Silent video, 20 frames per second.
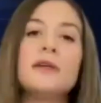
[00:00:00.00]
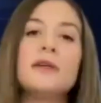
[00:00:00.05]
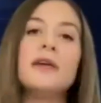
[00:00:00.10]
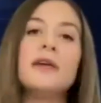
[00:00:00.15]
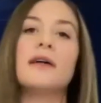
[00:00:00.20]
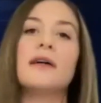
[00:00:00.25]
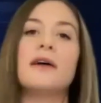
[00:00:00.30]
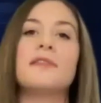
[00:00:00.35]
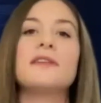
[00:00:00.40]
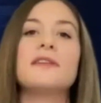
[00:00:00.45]

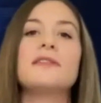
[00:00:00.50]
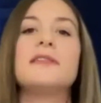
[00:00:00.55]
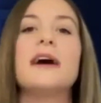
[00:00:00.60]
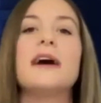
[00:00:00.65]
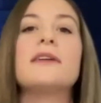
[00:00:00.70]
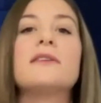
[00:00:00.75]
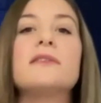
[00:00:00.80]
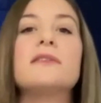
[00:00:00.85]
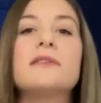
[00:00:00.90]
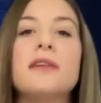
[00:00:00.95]
Yeah, I think
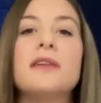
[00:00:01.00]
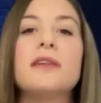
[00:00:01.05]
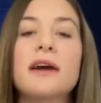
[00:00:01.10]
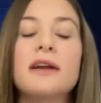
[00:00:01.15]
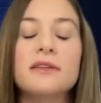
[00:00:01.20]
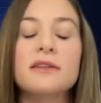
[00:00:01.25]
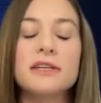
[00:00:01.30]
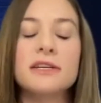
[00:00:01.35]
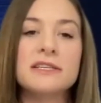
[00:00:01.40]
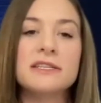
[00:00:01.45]
that
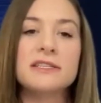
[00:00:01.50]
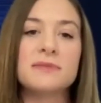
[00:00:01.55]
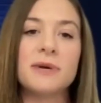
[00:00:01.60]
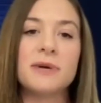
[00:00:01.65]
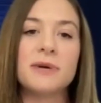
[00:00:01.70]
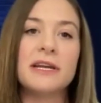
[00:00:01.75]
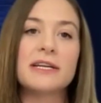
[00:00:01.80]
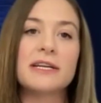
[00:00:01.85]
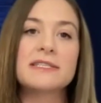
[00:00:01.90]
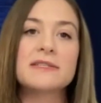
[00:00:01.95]
kind of leads into
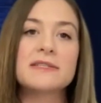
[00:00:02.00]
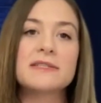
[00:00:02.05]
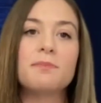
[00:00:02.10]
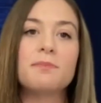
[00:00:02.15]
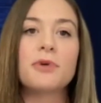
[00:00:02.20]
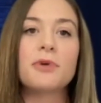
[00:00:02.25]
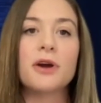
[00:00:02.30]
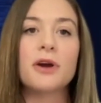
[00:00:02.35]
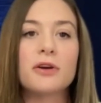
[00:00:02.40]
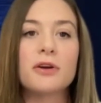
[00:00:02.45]
my next
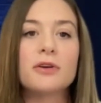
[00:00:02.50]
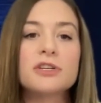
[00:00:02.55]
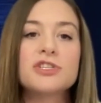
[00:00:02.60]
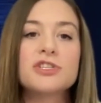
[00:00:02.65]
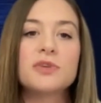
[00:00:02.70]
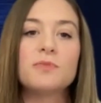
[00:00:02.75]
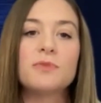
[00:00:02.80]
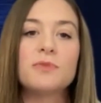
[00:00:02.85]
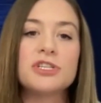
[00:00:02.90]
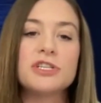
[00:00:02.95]
broader
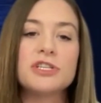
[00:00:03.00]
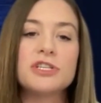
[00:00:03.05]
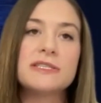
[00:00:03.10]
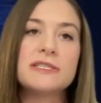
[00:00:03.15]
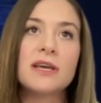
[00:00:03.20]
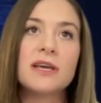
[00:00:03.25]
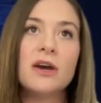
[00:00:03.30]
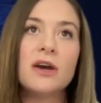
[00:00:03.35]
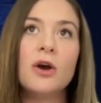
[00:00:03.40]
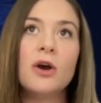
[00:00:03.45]
question, which
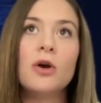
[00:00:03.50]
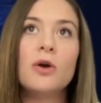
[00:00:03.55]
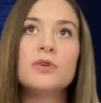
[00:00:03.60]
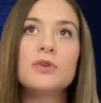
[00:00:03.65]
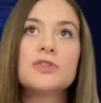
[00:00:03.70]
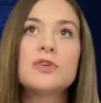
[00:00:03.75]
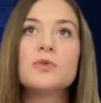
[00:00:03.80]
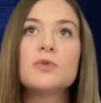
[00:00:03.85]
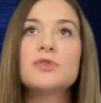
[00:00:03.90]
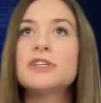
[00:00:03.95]
is,
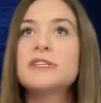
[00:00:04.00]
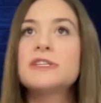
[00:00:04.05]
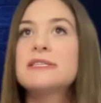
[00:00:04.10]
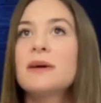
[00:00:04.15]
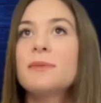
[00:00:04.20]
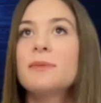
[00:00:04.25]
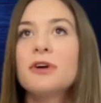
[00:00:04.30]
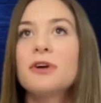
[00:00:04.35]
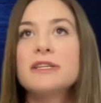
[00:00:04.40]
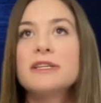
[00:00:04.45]
so to
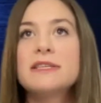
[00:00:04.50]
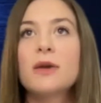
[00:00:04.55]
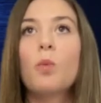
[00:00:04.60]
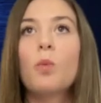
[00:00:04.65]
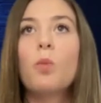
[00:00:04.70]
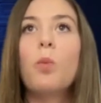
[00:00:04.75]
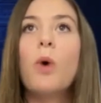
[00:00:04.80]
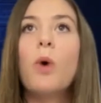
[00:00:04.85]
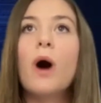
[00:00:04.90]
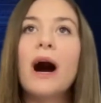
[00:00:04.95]
summarize,
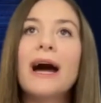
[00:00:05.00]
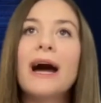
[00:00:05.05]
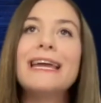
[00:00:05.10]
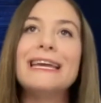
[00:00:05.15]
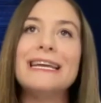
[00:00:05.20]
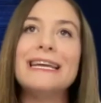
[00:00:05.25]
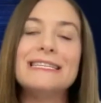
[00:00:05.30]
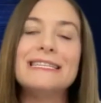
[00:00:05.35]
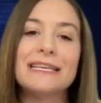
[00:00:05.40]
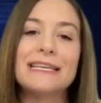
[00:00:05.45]
why
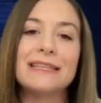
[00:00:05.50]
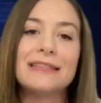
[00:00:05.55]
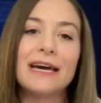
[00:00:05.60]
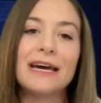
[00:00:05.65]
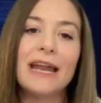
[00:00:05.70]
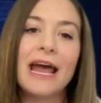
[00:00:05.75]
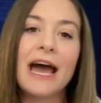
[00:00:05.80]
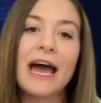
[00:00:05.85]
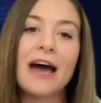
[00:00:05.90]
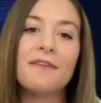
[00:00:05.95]
is it
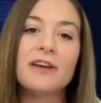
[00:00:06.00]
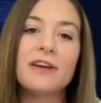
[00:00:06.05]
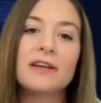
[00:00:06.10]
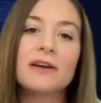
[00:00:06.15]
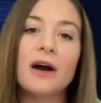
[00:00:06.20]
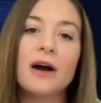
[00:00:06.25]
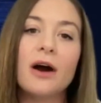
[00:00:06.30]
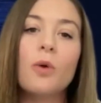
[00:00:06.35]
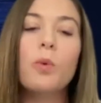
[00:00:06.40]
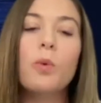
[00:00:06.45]
that
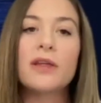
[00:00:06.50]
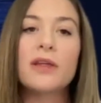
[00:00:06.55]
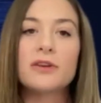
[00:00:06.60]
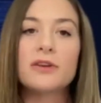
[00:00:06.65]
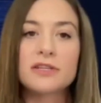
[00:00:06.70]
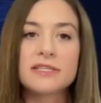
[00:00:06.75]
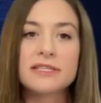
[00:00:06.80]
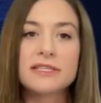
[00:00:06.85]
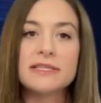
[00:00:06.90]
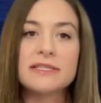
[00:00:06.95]
having a
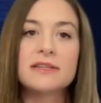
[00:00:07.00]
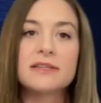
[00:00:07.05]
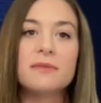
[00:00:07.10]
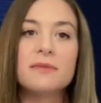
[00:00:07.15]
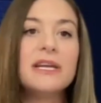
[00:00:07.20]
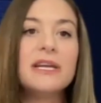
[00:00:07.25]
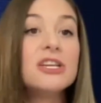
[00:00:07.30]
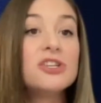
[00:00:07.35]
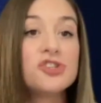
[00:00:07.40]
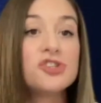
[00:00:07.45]
weather system
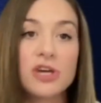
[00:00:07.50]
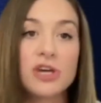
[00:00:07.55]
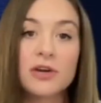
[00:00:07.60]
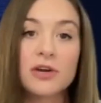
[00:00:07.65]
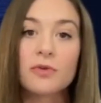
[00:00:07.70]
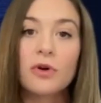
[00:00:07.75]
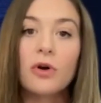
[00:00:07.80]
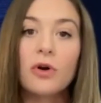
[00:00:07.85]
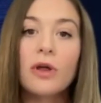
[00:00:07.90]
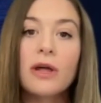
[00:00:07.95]
in
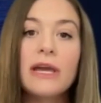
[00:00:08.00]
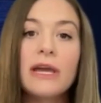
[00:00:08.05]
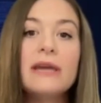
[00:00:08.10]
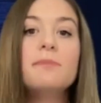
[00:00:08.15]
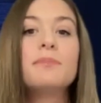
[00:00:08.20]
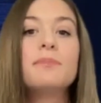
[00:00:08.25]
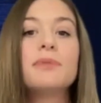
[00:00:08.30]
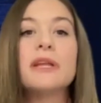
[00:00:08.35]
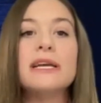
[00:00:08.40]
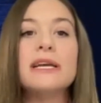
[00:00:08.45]
general
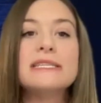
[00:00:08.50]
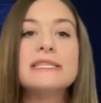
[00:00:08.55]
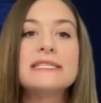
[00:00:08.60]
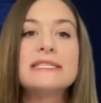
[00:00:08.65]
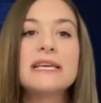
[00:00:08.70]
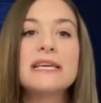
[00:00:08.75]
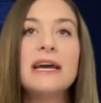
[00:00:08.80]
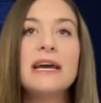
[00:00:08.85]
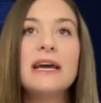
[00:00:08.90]
in place